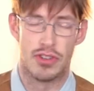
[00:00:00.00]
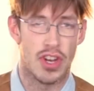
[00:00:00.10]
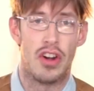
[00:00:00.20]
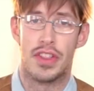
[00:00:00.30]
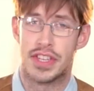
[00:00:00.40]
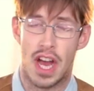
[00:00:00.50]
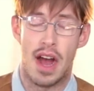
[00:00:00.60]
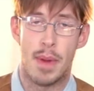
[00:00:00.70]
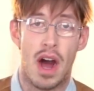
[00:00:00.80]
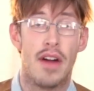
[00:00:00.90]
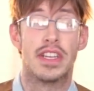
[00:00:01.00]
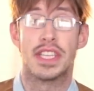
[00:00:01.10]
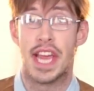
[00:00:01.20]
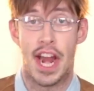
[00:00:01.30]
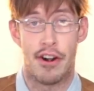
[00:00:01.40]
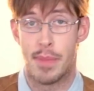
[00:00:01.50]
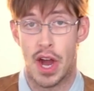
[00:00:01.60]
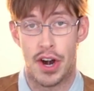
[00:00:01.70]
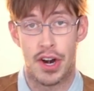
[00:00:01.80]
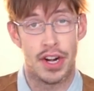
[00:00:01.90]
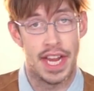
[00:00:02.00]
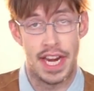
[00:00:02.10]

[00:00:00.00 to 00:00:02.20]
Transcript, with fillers: We'll start at the top. Obviously, Harry Potter